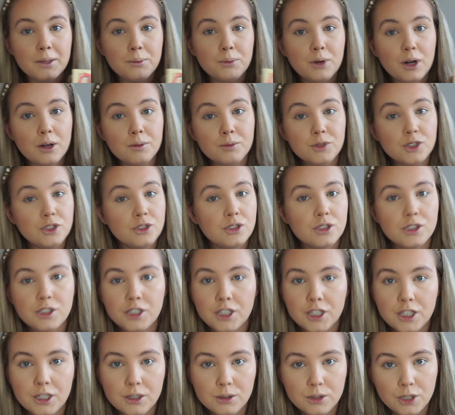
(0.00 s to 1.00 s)
but I'm just going to
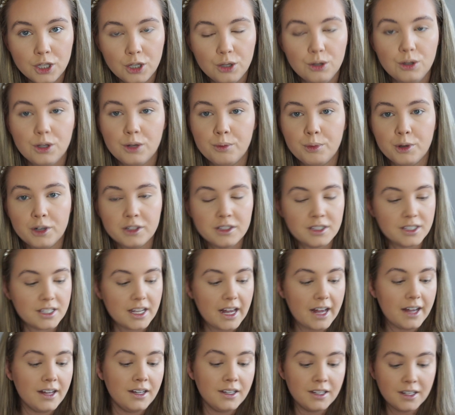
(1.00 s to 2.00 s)
use Hoola
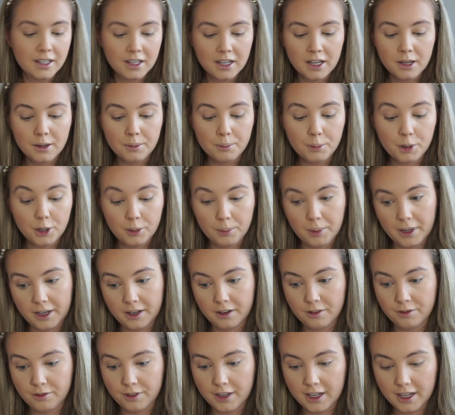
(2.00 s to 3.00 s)
Bronzer by
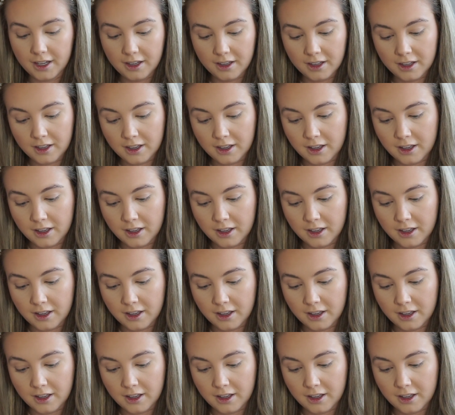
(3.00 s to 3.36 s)
Benefit.